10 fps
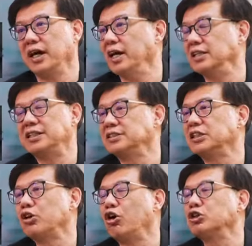And it
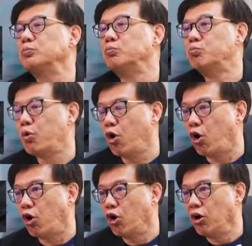doesn't cost
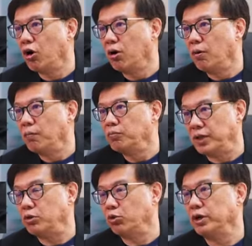more
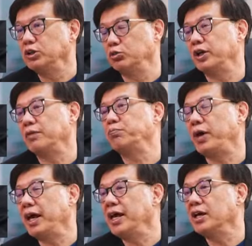than what you would have
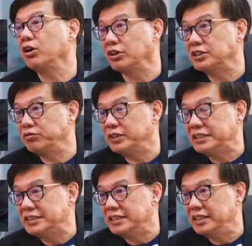paid
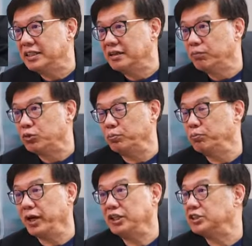conservancy to
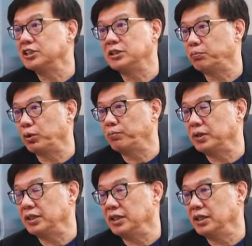manage just a
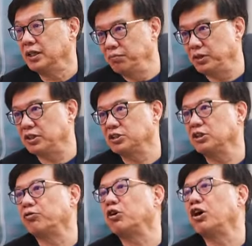property.
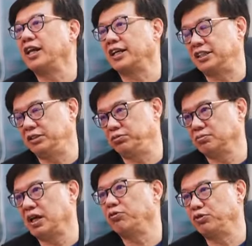Because of collective
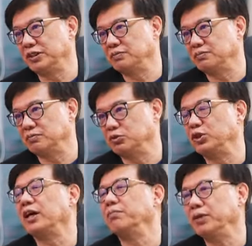effort,
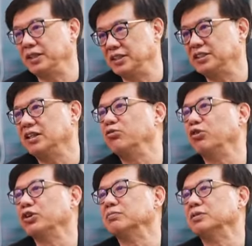we can make this
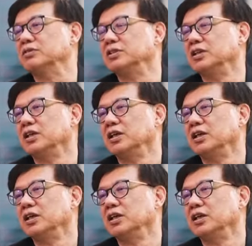affordable.